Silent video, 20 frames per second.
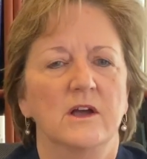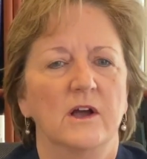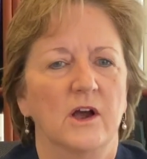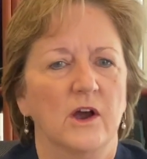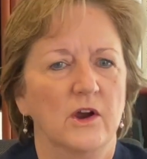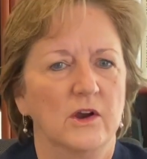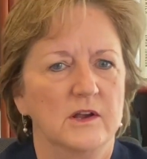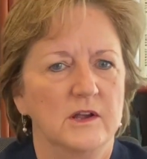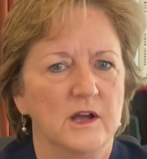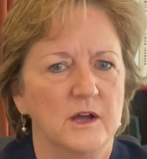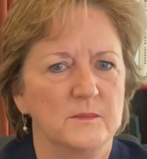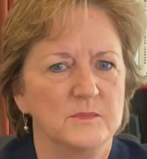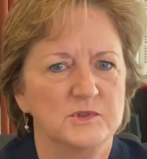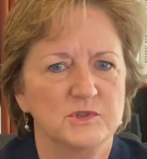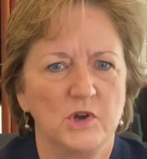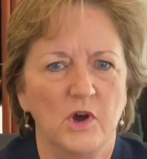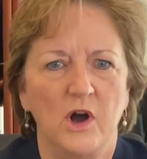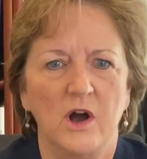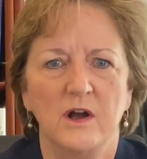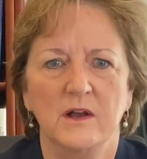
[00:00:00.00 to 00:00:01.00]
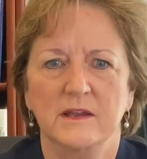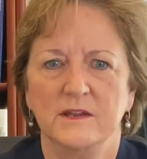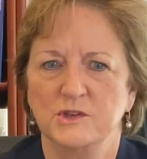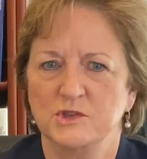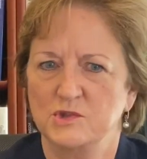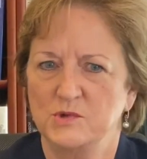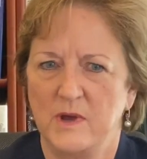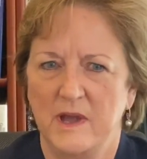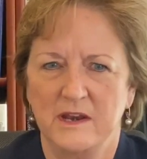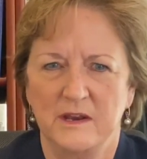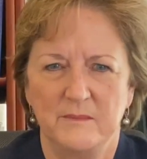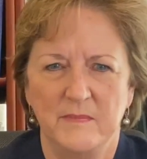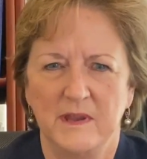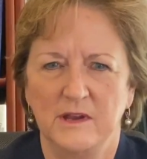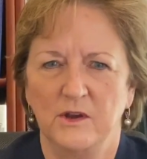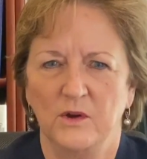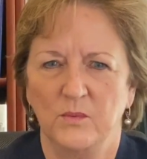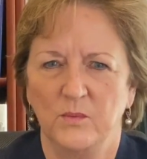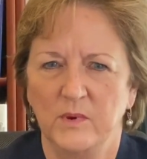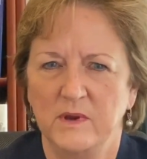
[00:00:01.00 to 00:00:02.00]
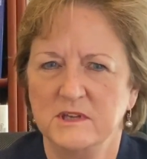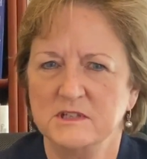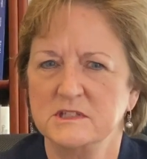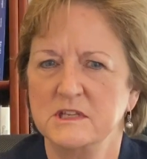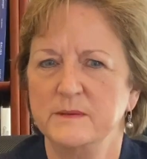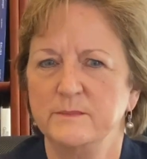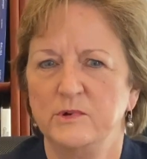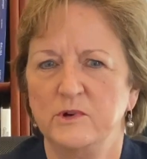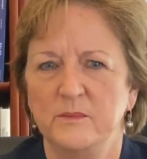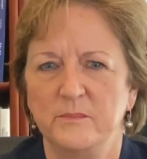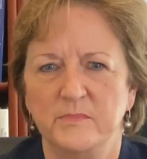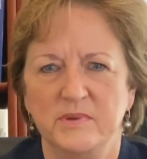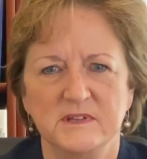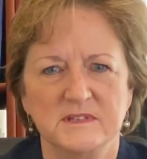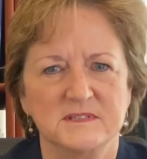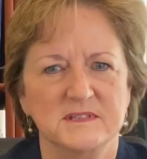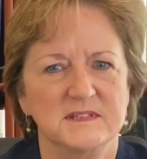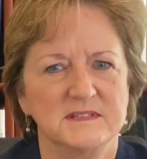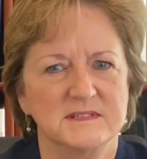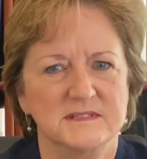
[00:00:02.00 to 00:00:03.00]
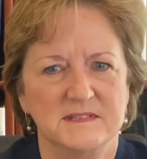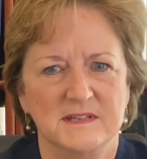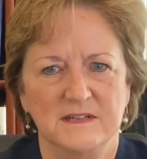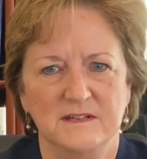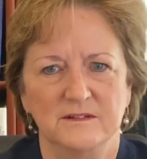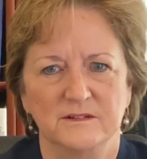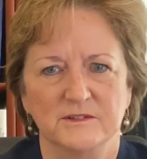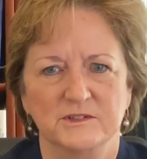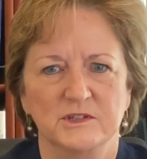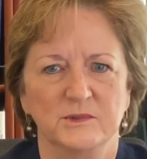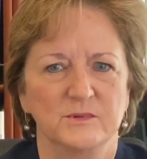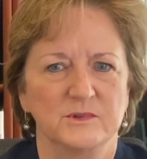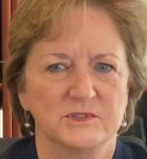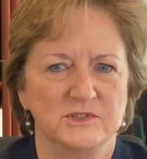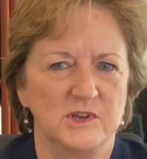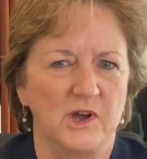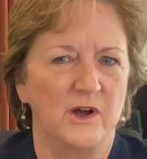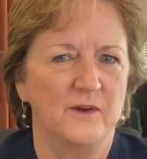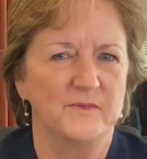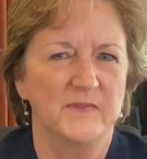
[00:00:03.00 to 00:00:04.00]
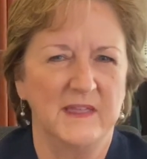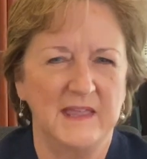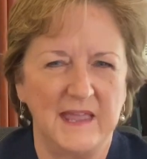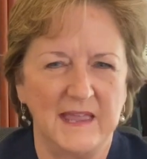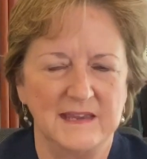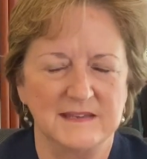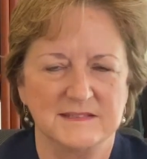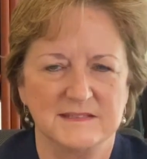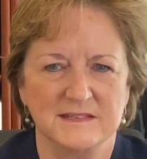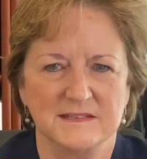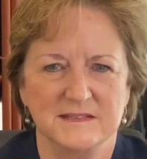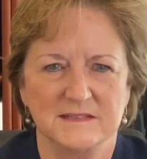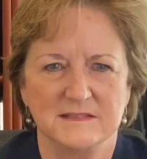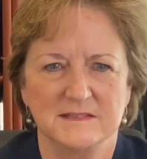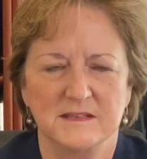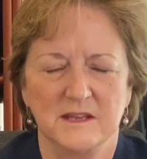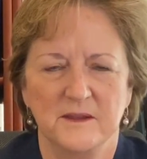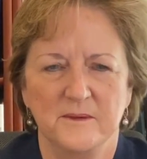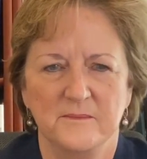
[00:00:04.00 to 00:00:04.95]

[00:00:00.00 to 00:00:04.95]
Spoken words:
or come talk and try to make a reasonable business deal to resolve the cases."